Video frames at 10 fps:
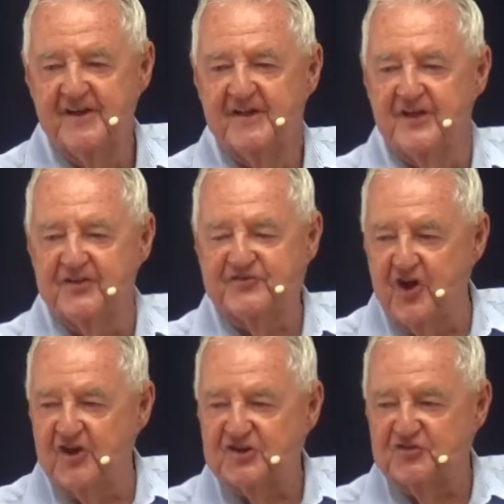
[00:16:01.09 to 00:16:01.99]
the
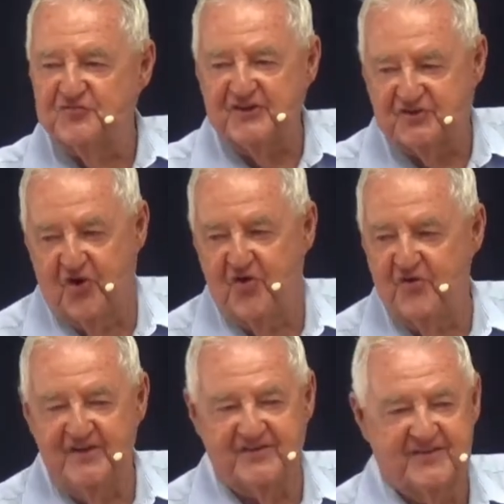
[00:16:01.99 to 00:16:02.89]
church
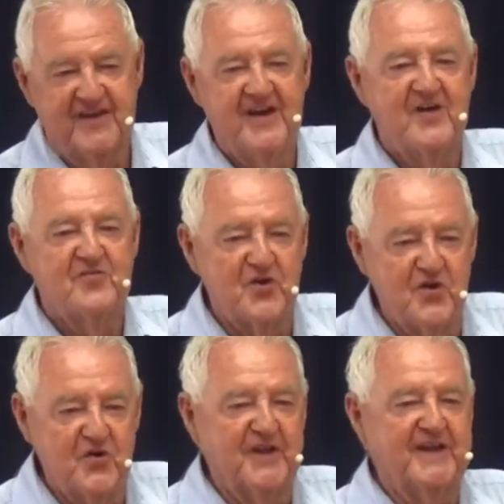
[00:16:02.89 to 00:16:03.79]
victorious,
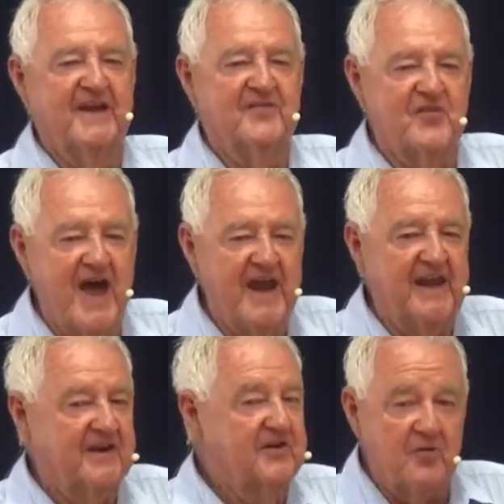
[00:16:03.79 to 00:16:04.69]
ruling and
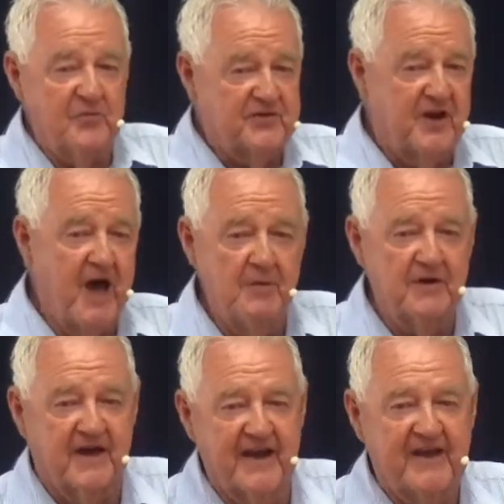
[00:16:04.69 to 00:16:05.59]
reigning, not with global
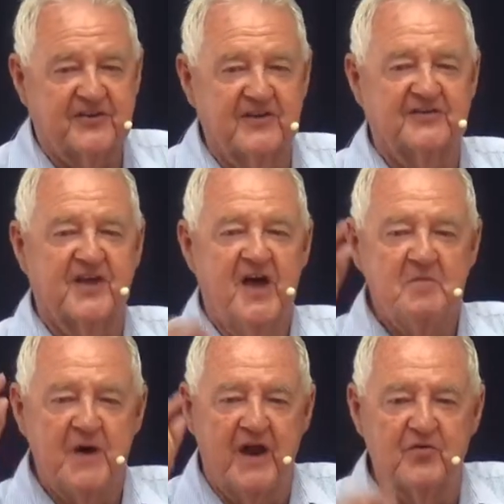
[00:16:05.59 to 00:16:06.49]
connections,
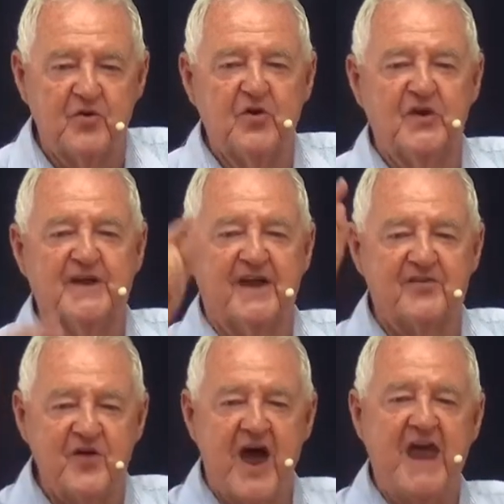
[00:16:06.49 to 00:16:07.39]
but ruling
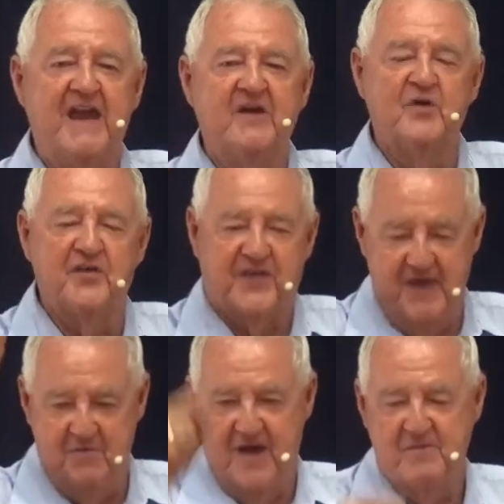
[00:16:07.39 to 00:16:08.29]
and reigning with
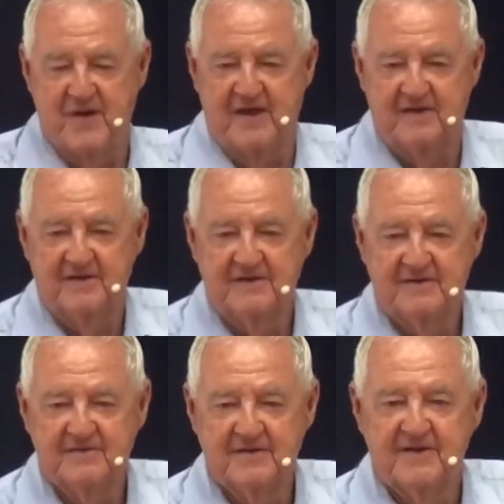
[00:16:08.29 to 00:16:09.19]
Him. Amen.
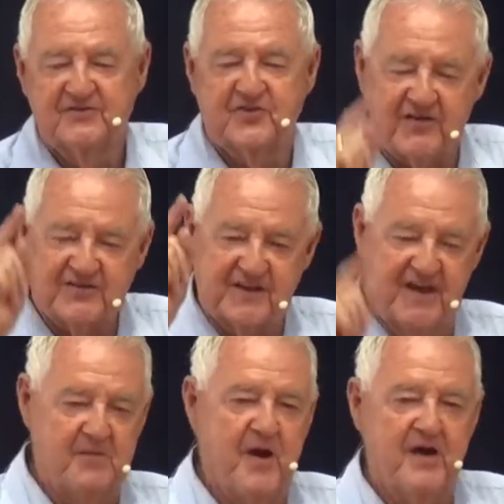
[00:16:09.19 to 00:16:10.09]
Trust
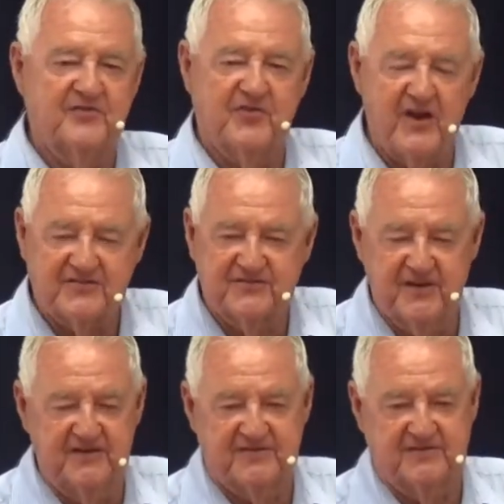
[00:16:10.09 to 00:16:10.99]
in Him, trust
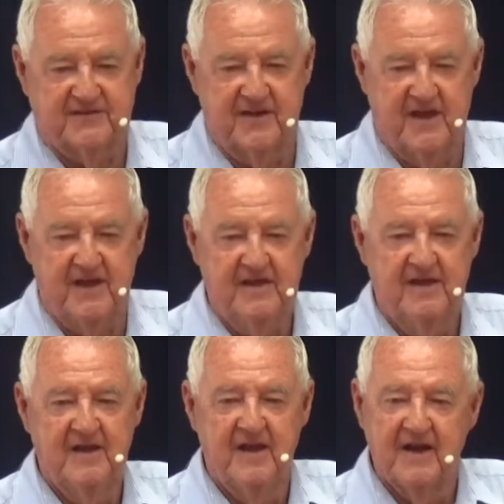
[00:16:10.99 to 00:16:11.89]
Jesus today.
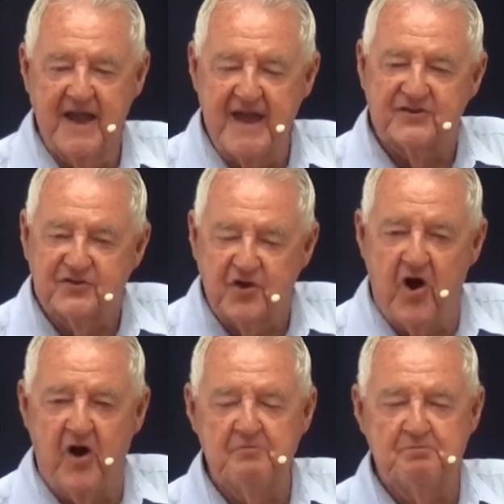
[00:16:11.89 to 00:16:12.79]
Let
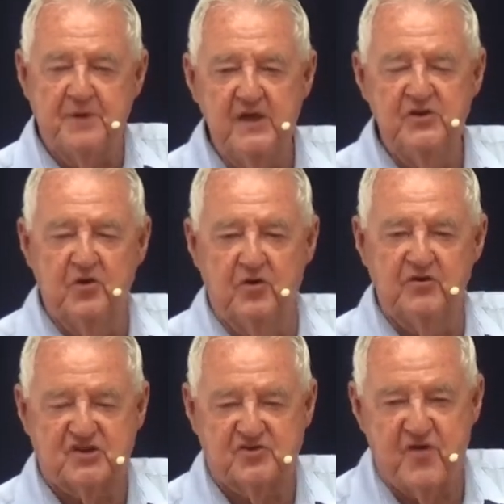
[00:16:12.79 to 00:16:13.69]
God be your
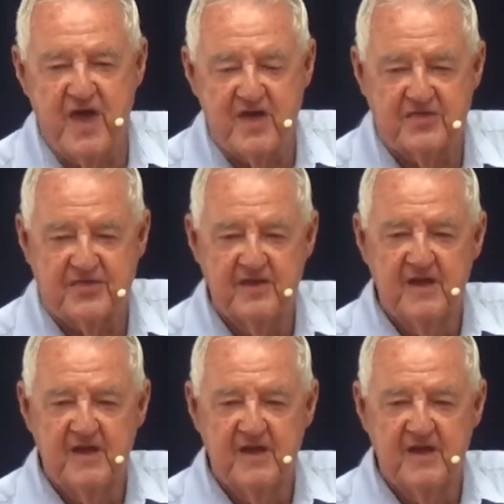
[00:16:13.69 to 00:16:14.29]
strength.